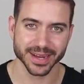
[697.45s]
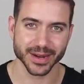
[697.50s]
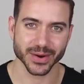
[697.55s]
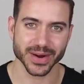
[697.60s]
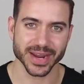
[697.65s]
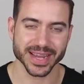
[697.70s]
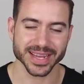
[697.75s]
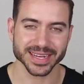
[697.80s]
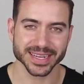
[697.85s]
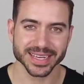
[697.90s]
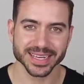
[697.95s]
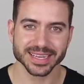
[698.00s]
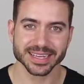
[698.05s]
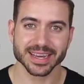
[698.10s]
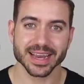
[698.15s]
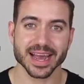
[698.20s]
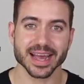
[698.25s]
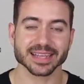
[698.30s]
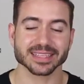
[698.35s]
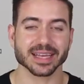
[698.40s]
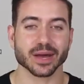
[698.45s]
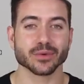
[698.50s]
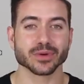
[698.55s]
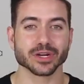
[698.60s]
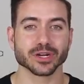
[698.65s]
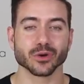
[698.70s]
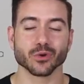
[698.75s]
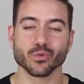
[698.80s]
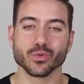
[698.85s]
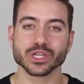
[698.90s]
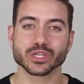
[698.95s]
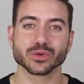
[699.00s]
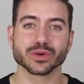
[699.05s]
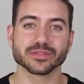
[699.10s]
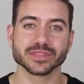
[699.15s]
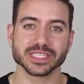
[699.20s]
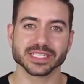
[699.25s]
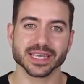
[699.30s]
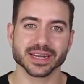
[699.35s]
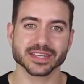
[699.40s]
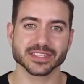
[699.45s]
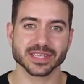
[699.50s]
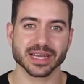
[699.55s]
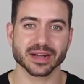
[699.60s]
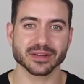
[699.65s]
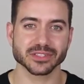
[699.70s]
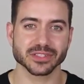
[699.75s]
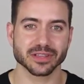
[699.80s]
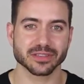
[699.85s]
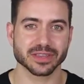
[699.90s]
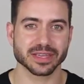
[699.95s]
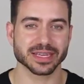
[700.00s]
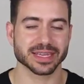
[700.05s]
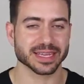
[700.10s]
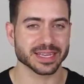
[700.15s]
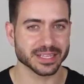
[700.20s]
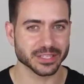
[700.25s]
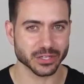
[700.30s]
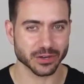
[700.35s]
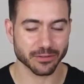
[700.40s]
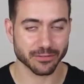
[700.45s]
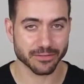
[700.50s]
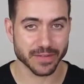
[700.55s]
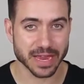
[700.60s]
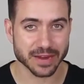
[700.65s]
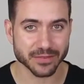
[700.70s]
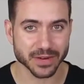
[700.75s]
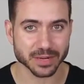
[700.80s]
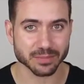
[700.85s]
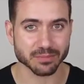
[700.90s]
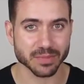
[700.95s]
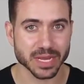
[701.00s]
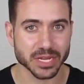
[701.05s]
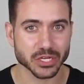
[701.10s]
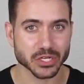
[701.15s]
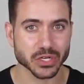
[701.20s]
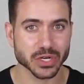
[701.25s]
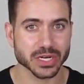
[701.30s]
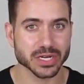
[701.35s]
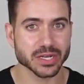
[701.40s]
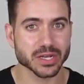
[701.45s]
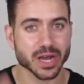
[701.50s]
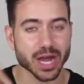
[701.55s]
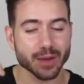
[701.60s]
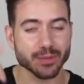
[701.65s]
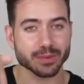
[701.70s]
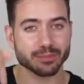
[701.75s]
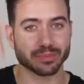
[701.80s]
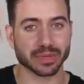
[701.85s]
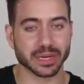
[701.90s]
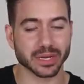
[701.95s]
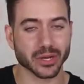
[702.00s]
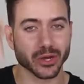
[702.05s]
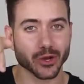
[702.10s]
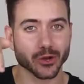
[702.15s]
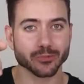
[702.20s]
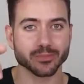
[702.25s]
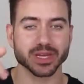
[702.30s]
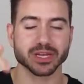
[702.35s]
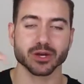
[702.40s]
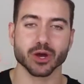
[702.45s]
All right, guys, I wanna know which one of these hairstyles you think is your favorite. Make sure you comment below.